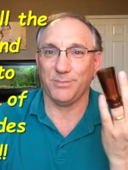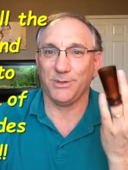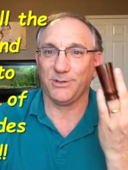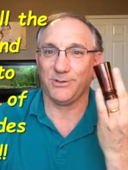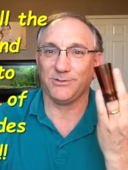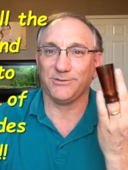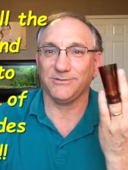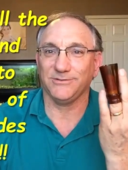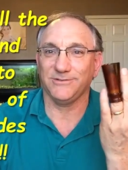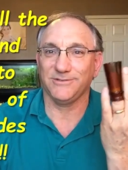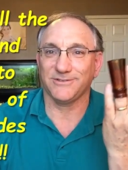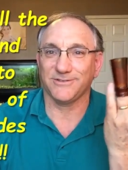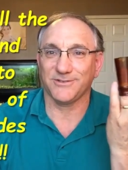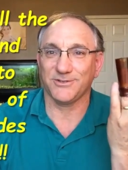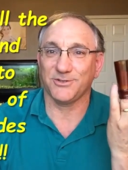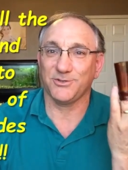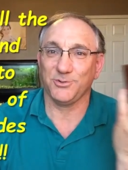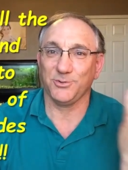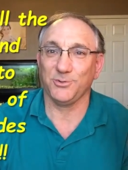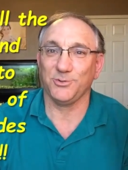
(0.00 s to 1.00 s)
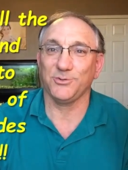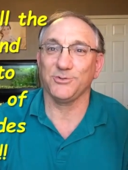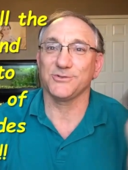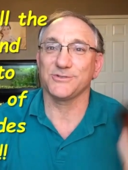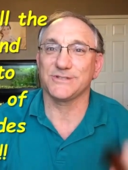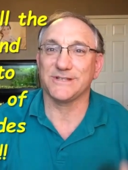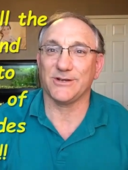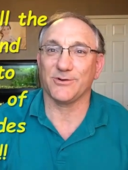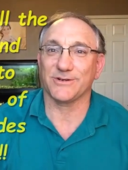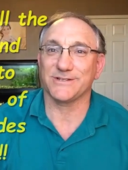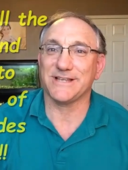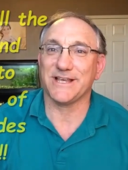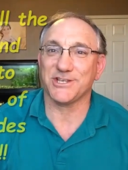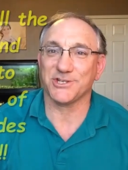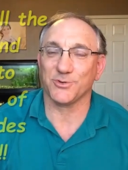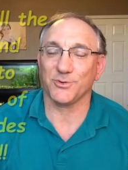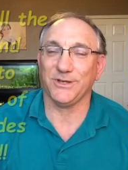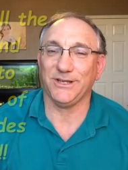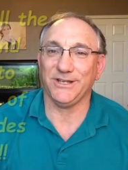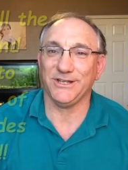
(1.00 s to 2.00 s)
build the tools or
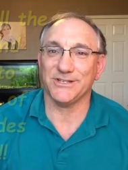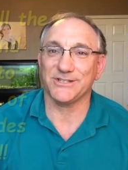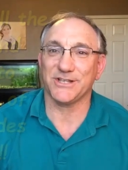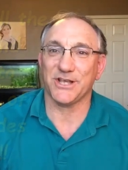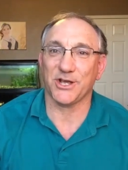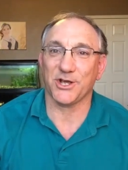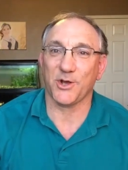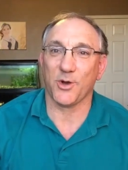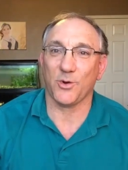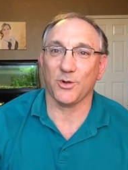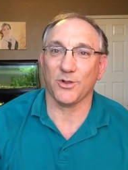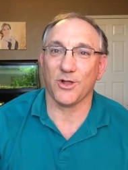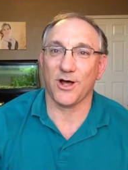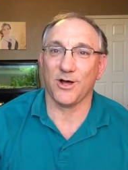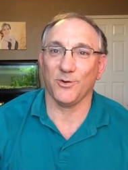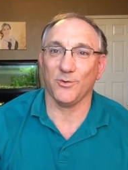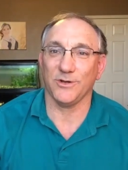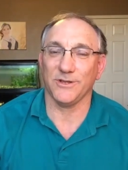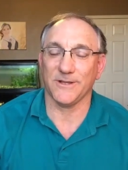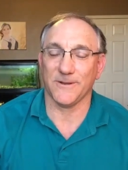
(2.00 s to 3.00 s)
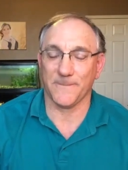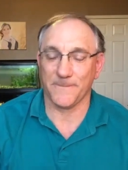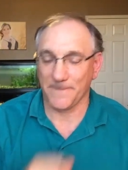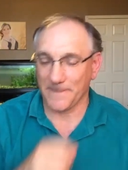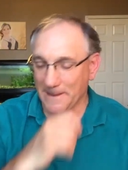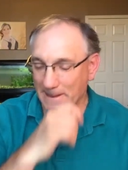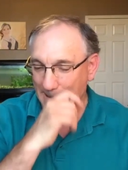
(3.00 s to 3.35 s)
accessories that go along with it?